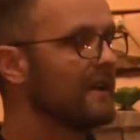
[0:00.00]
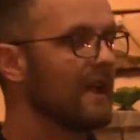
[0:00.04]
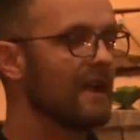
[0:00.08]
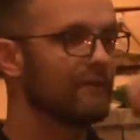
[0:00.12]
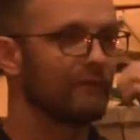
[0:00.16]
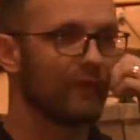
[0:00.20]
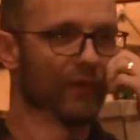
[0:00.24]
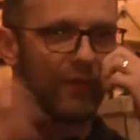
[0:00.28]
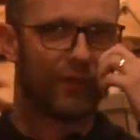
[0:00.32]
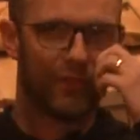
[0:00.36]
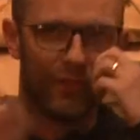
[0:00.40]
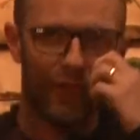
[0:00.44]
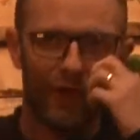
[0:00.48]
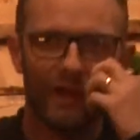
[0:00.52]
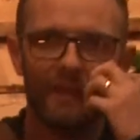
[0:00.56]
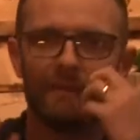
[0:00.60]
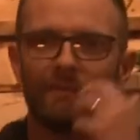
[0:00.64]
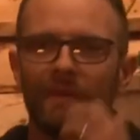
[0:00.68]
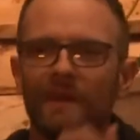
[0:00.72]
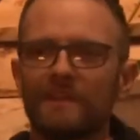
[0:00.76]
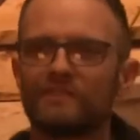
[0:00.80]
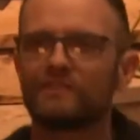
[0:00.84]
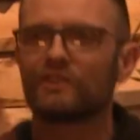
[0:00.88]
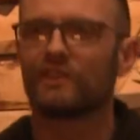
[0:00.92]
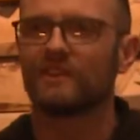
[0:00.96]
and for 30
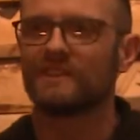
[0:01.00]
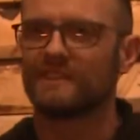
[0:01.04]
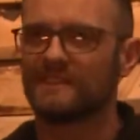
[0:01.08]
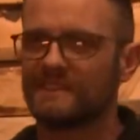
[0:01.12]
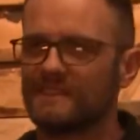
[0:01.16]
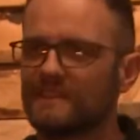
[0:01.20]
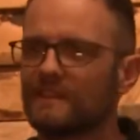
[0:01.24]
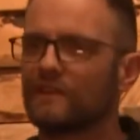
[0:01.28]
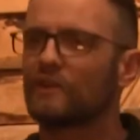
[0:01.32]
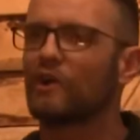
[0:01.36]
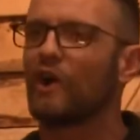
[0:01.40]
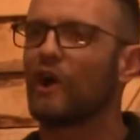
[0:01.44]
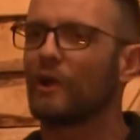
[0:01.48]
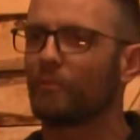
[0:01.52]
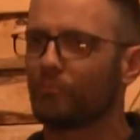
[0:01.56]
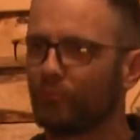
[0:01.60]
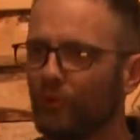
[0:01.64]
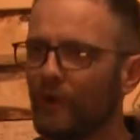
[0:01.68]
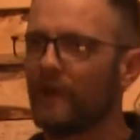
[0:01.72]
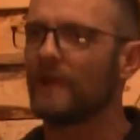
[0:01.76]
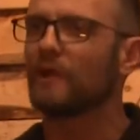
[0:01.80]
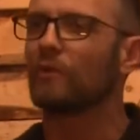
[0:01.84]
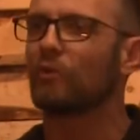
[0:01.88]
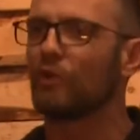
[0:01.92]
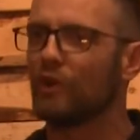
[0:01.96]
minutes you're going to seek God,
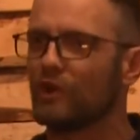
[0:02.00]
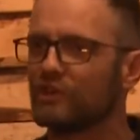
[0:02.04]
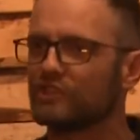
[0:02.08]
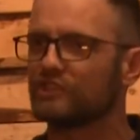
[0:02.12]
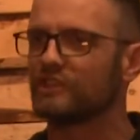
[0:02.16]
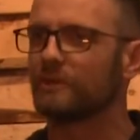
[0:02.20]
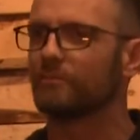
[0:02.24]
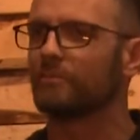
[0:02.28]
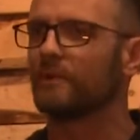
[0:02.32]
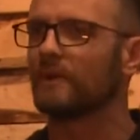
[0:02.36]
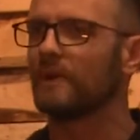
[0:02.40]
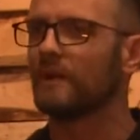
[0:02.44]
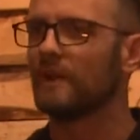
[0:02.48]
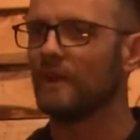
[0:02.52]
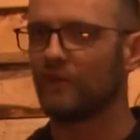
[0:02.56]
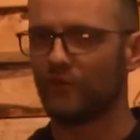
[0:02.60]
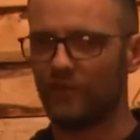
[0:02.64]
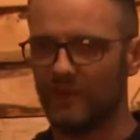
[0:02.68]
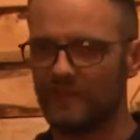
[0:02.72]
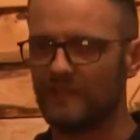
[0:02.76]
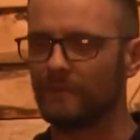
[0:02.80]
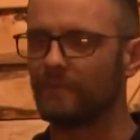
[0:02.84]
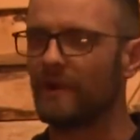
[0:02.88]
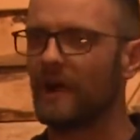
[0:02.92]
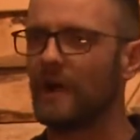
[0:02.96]
pray, worship,
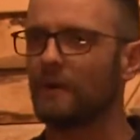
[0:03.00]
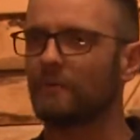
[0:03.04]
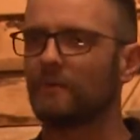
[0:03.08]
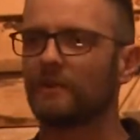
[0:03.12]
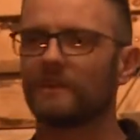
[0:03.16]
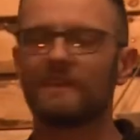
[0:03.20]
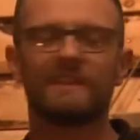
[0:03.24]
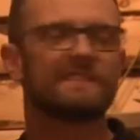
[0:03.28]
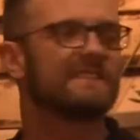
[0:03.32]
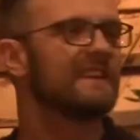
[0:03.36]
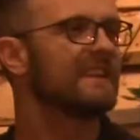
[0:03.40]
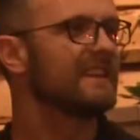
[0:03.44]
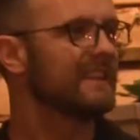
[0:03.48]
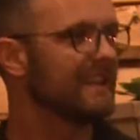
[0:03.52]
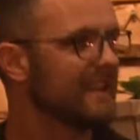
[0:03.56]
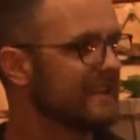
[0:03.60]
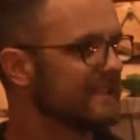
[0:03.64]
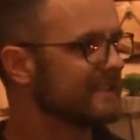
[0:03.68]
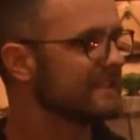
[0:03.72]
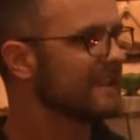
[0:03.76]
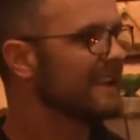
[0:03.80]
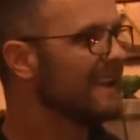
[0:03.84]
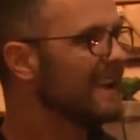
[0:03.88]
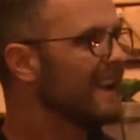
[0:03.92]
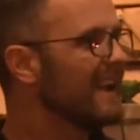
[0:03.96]
read the Bible. He said,
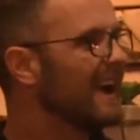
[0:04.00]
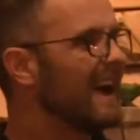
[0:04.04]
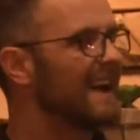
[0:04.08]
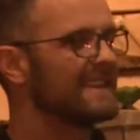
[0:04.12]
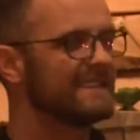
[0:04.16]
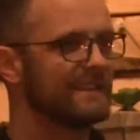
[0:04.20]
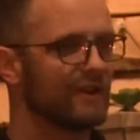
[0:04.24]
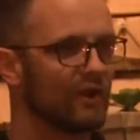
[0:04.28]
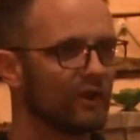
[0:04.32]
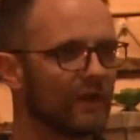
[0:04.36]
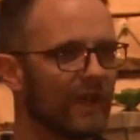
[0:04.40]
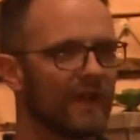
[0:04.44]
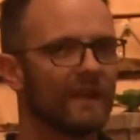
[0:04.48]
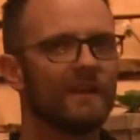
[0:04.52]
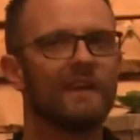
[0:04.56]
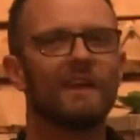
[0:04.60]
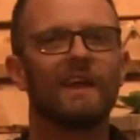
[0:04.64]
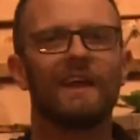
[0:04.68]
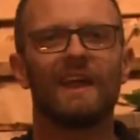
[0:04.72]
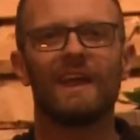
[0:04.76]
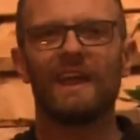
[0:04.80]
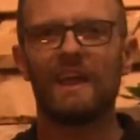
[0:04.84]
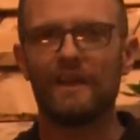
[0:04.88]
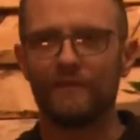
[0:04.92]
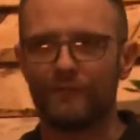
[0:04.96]
yes. I said, okay,
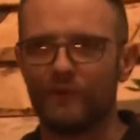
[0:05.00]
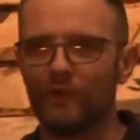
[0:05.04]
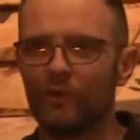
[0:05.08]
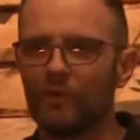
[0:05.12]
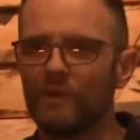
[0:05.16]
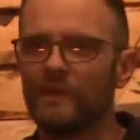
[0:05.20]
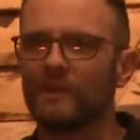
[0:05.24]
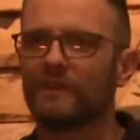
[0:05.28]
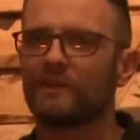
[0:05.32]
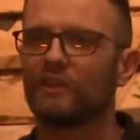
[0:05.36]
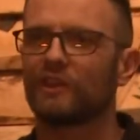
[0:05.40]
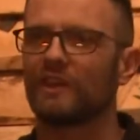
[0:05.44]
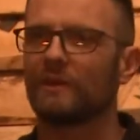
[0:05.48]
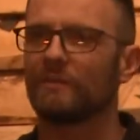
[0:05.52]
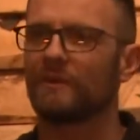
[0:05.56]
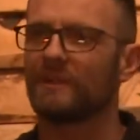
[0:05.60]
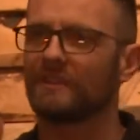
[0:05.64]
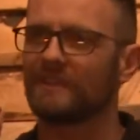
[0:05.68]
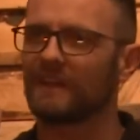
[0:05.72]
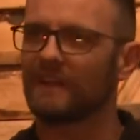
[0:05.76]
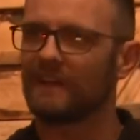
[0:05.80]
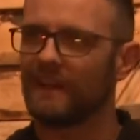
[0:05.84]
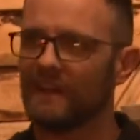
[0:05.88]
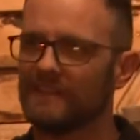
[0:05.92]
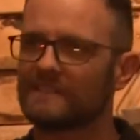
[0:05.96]
every week you're going to be at
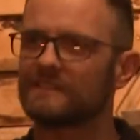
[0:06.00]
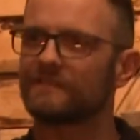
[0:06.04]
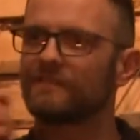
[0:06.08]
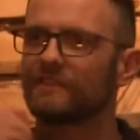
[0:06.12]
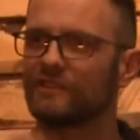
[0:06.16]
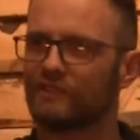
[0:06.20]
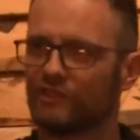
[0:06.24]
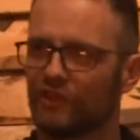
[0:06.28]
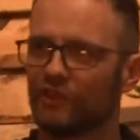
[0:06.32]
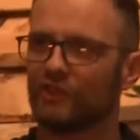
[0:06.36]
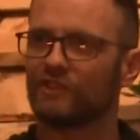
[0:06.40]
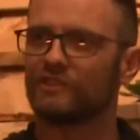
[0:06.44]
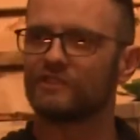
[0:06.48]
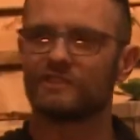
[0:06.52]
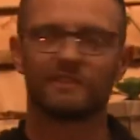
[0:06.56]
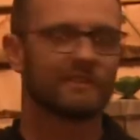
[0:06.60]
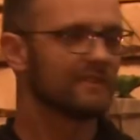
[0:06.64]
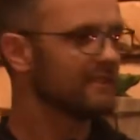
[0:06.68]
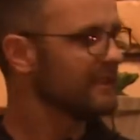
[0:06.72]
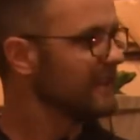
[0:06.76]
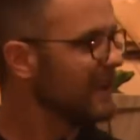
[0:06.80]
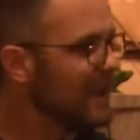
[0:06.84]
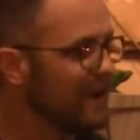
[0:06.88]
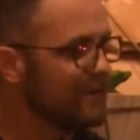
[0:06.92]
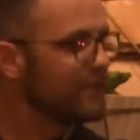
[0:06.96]
the collective in church.
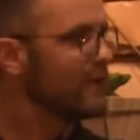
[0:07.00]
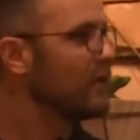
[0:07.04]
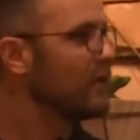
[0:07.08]
Every